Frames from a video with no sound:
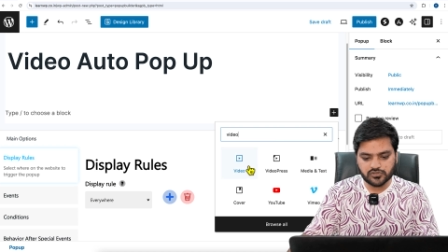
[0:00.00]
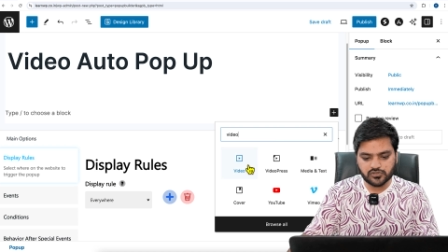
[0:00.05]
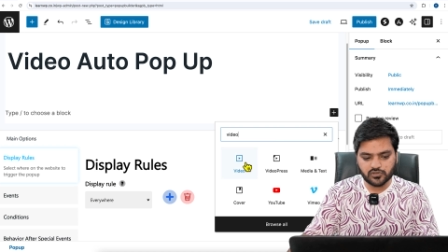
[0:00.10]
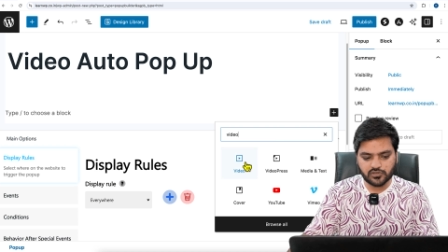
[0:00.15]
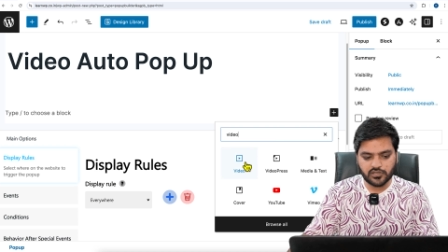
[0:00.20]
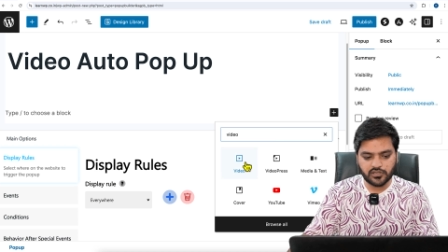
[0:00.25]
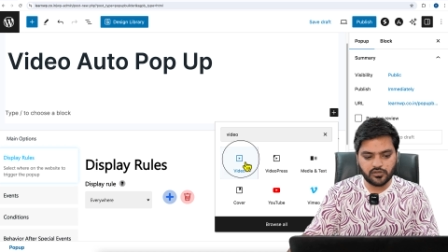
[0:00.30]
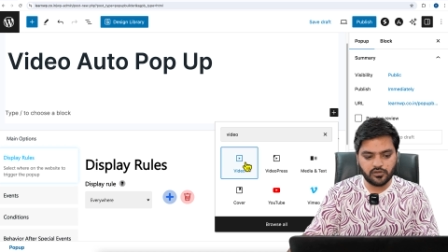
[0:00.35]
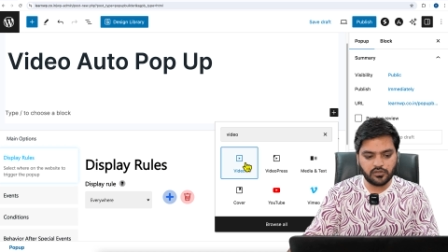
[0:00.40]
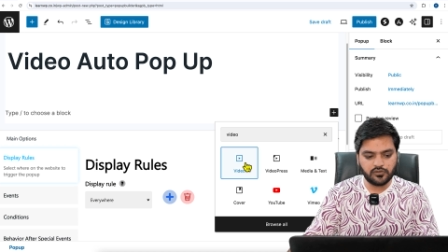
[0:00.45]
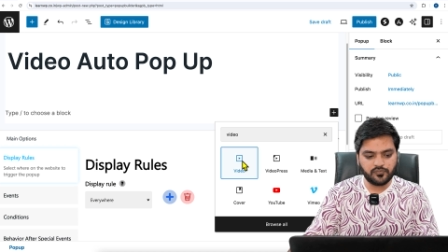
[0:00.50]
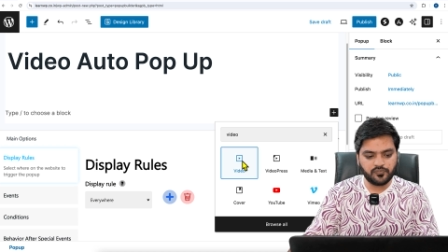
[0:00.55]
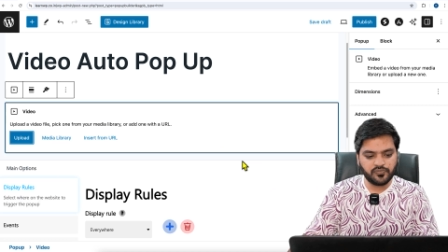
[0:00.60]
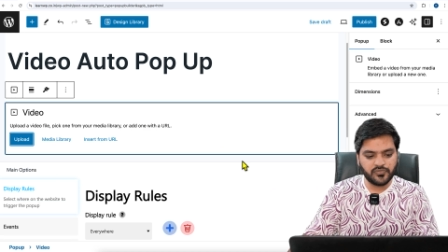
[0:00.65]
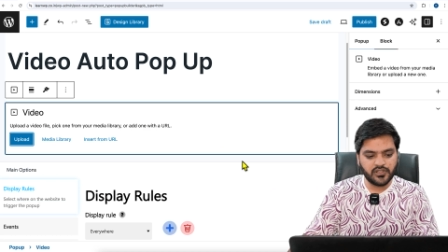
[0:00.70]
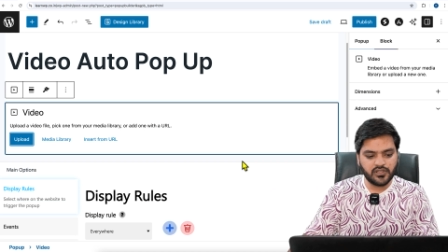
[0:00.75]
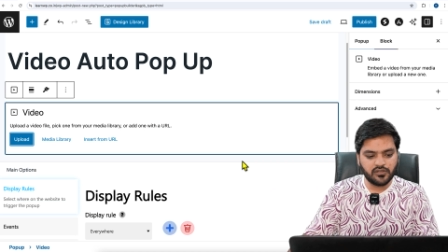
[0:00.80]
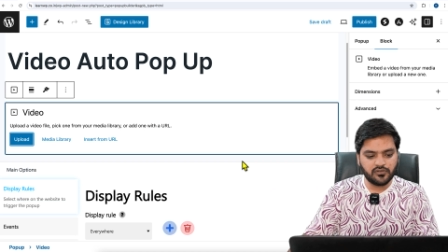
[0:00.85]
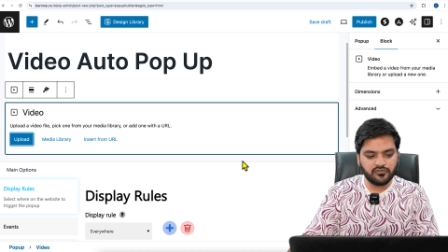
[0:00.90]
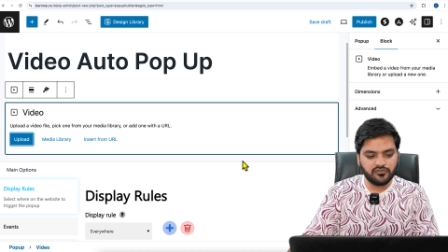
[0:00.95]
So click on
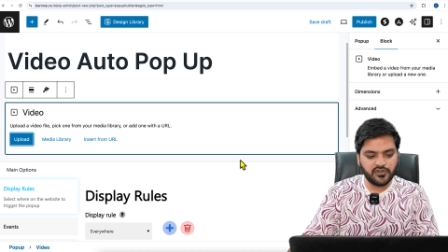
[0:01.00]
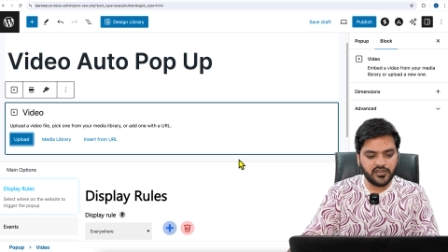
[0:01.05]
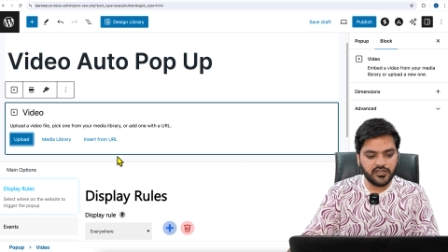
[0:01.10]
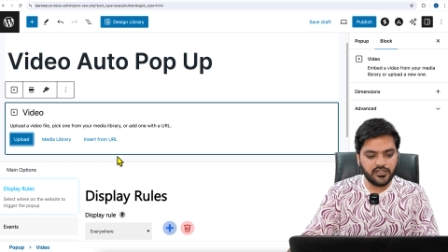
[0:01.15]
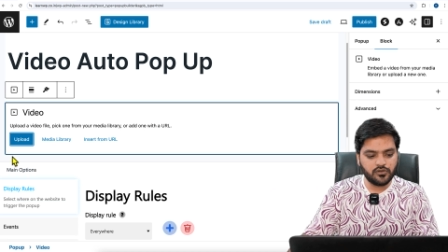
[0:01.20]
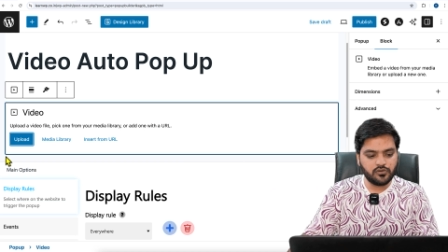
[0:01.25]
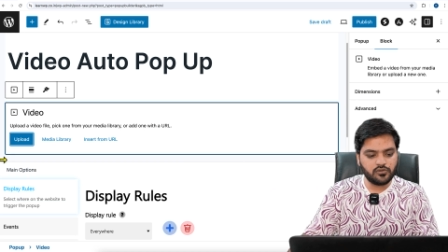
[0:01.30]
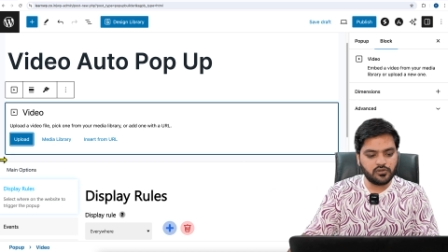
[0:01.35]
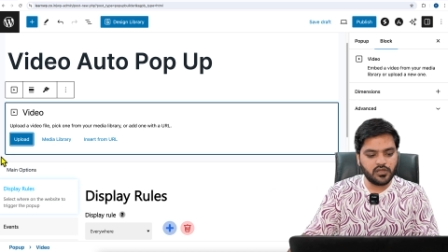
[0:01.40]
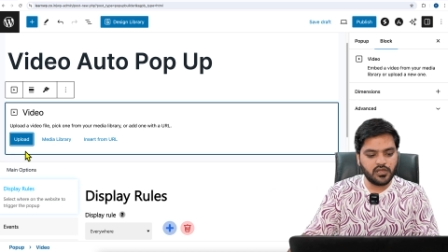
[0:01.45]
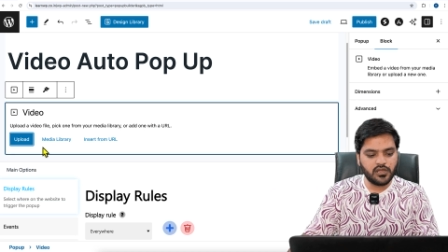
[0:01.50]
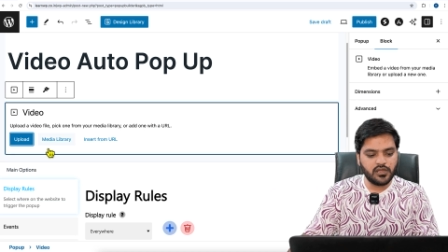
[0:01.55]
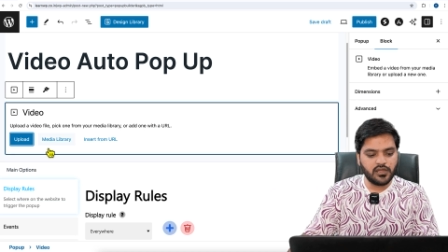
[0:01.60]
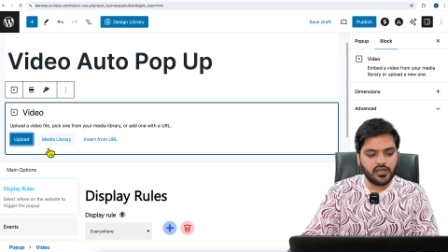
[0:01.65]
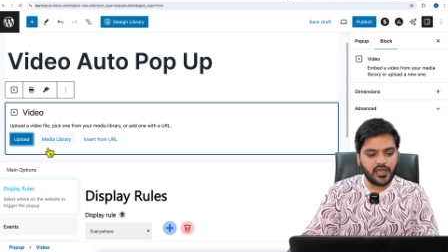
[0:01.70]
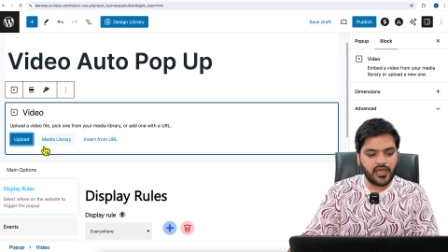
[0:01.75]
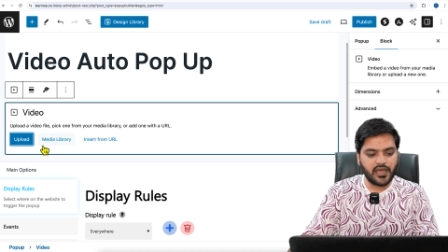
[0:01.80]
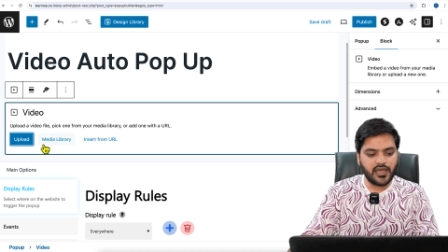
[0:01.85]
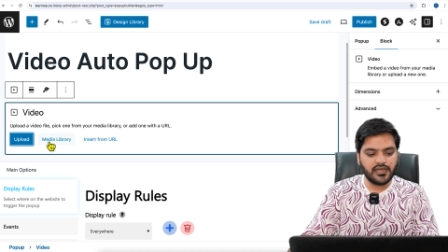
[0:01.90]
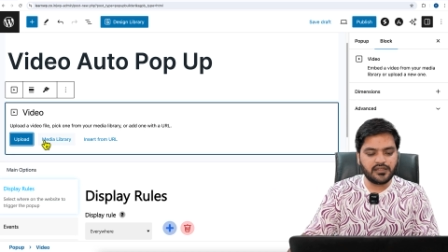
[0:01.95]
video,
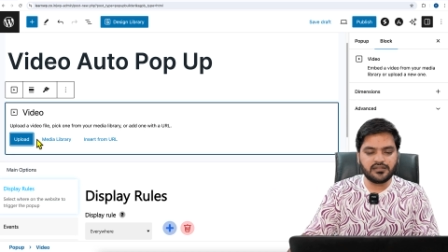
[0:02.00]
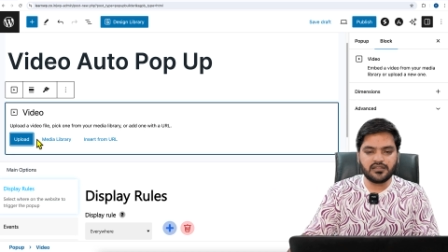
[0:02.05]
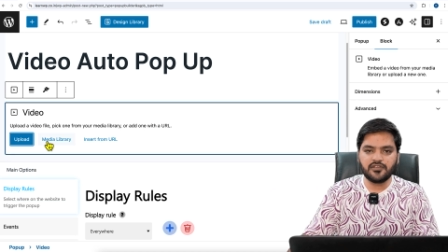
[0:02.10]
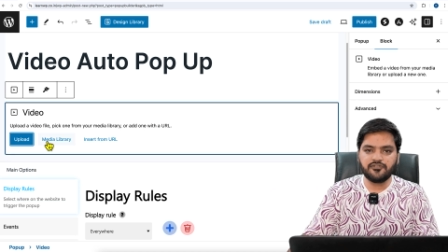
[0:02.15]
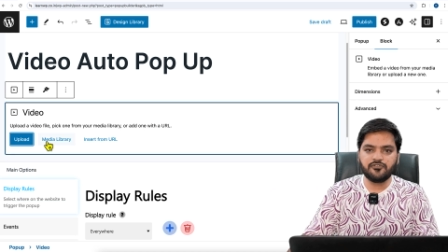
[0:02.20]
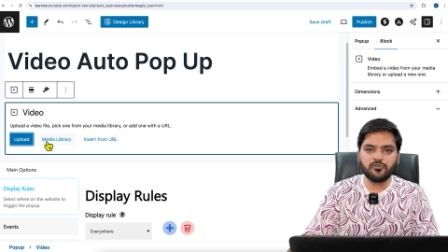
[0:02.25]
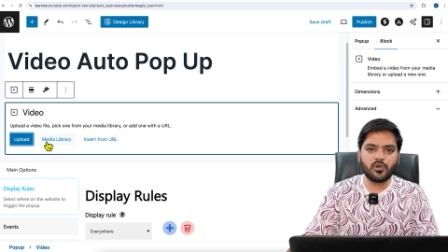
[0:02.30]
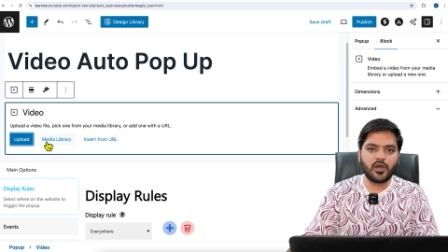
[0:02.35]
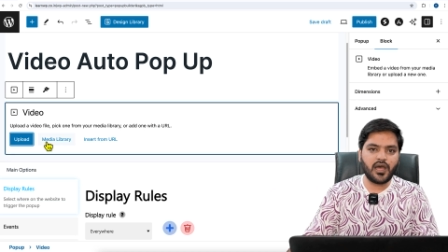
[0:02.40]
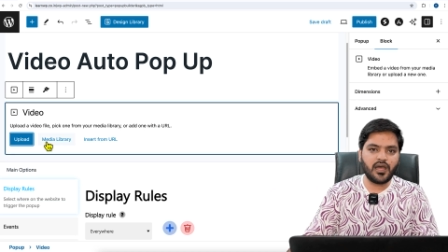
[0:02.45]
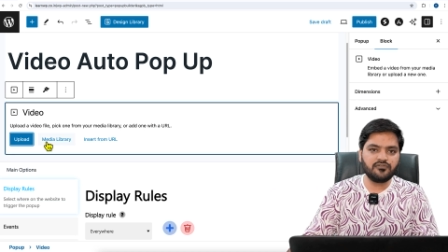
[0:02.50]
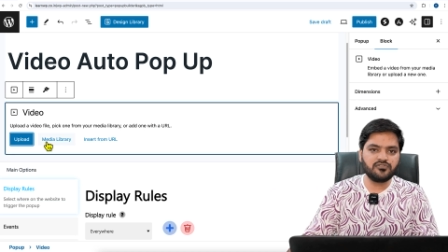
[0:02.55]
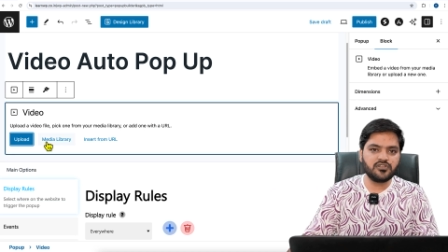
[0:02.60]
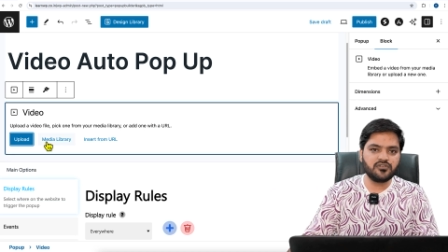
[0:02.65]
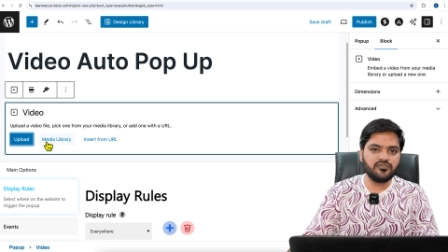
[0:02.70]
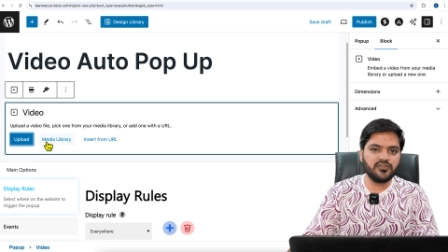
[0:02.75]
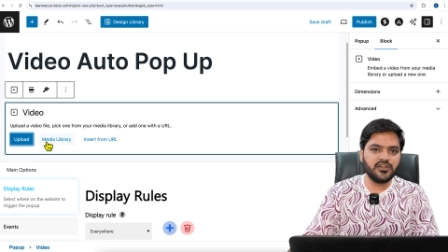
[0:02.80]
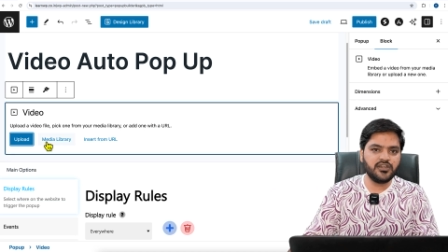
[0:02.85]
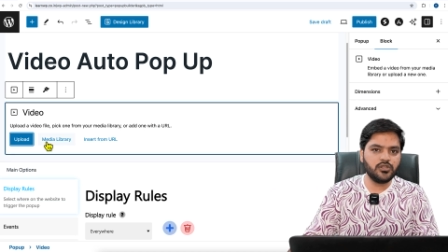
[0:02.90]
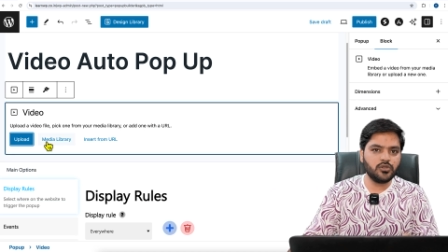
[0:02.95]
and if you have
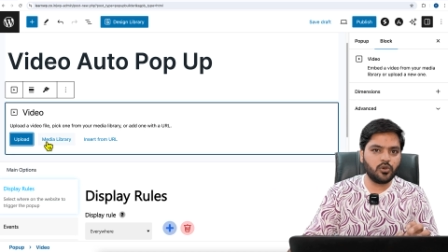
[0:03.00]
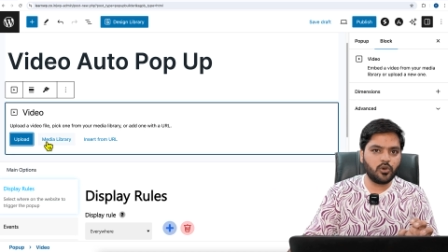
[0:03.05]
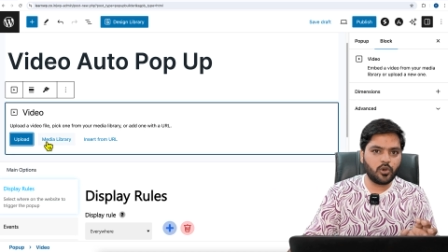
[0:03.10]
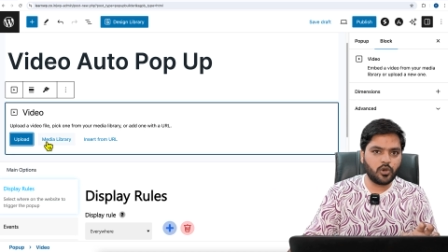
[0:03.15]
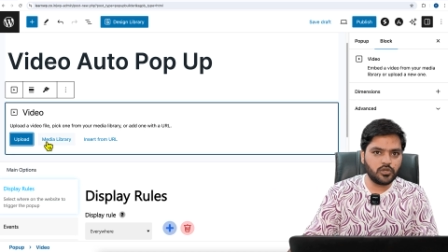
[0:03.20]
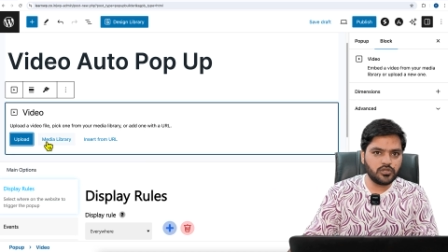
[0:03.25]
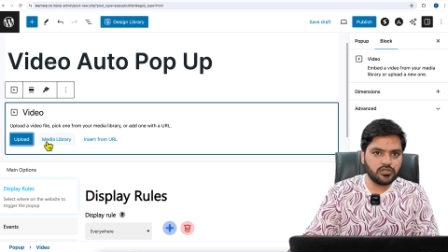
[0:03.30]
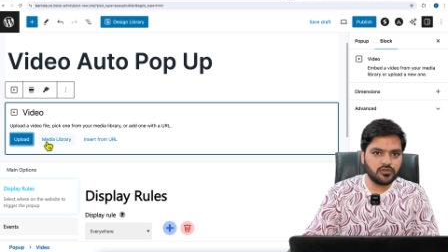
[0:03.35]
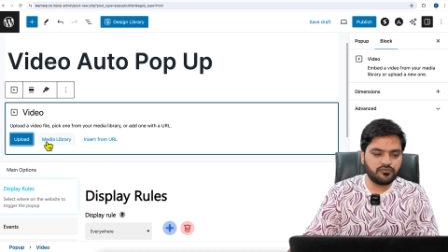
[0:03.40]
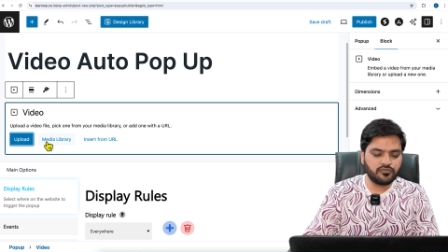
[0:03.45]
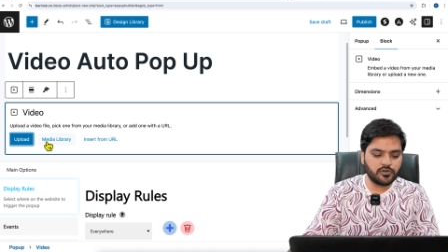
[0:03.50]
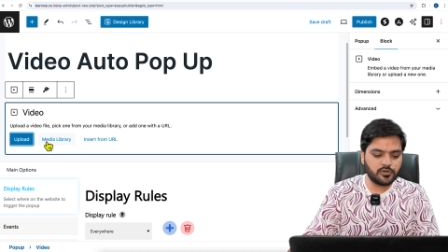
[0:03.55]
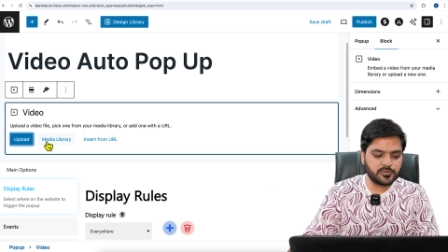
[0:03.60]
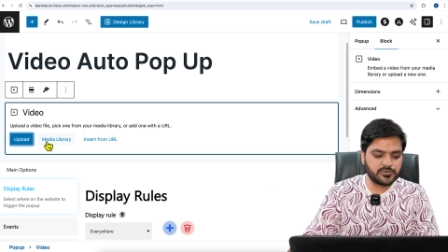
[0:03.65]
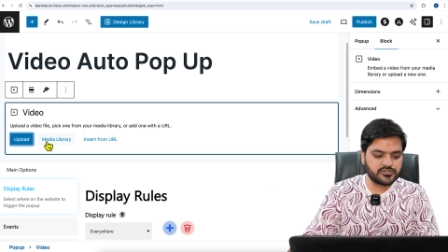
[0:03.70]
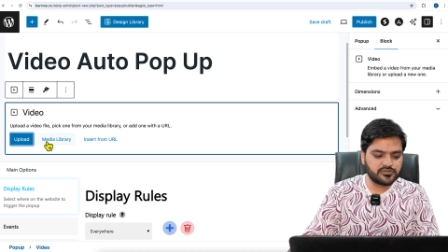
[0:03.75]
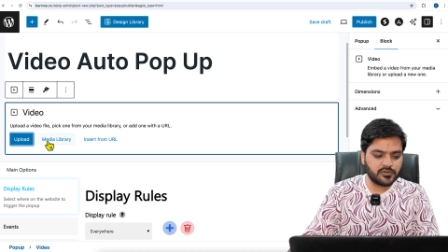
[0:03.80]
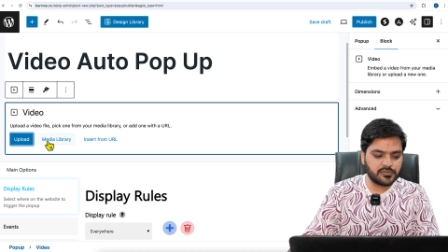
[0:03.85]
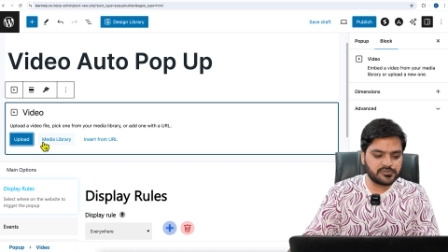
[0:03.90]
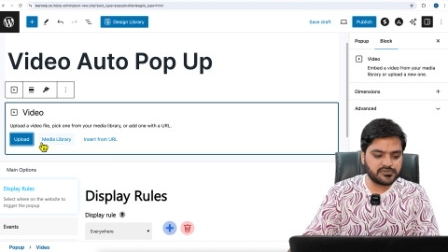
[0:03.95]
the video on your
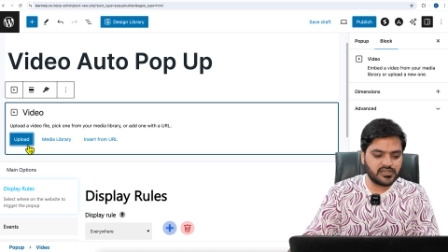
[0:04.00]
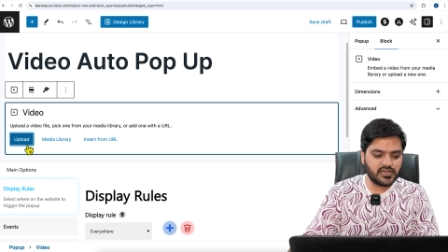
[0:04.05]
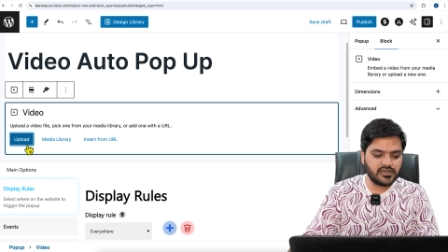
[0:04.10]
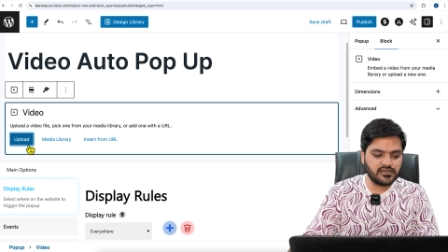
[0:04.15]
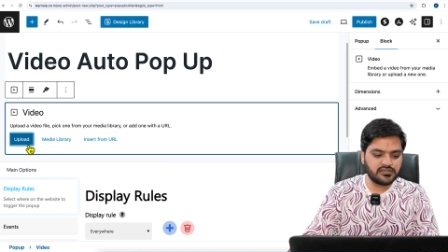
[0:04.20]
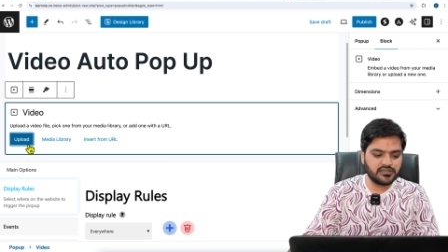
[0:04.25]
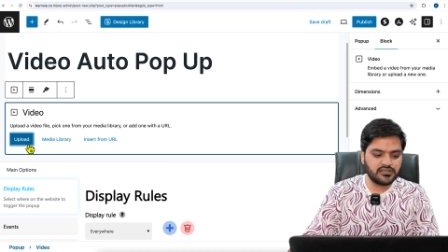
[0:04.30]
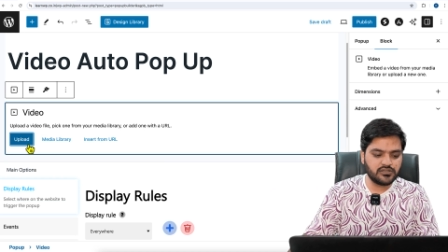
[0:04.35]
WordPress website,